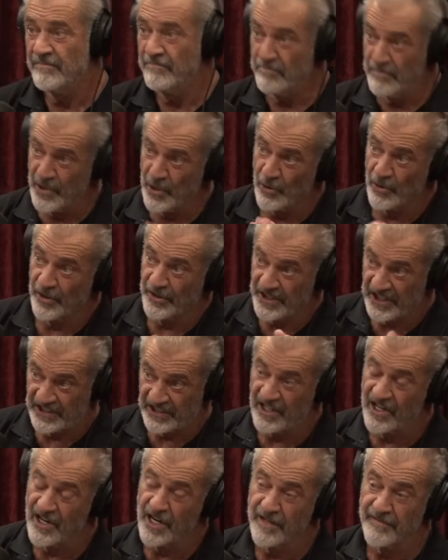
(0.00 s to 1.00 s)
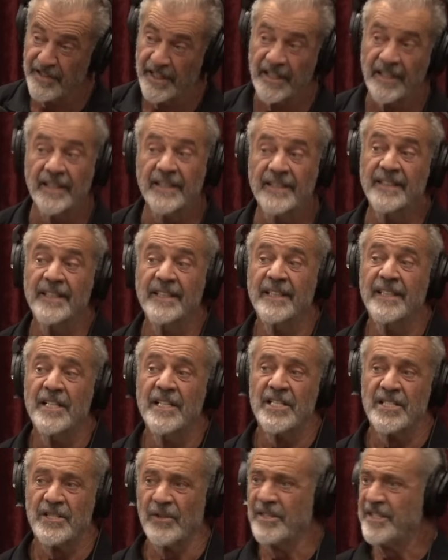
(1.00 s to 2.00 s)
mural, this carving,
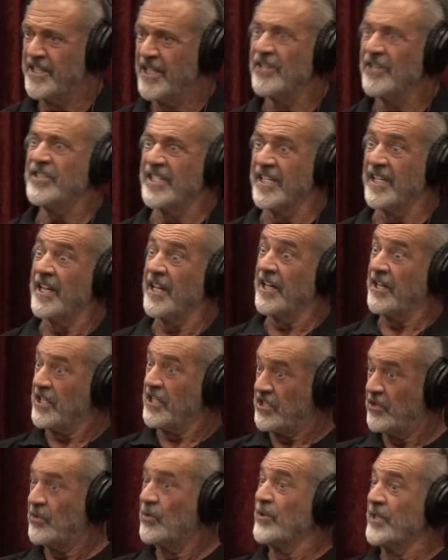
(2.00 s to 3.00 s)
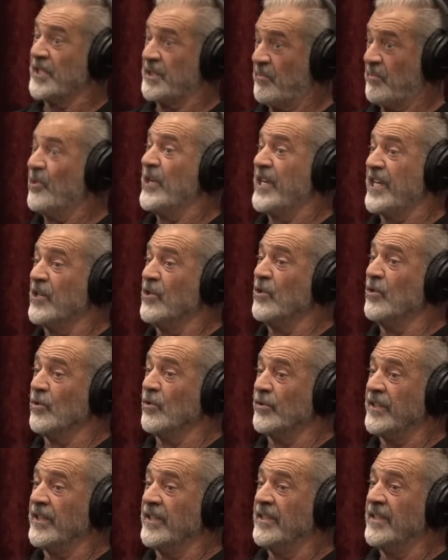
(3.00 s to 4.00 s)
so it tells you that the story is pretty
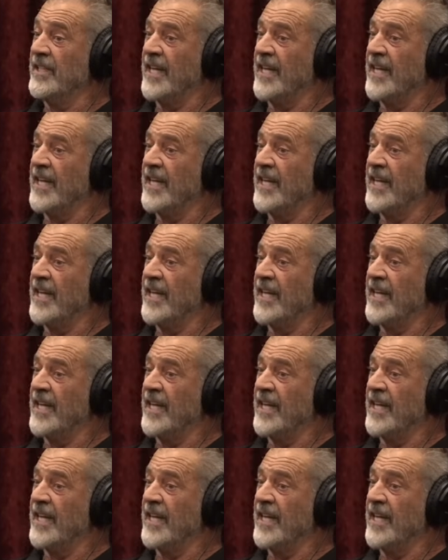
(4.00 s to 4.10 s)
old.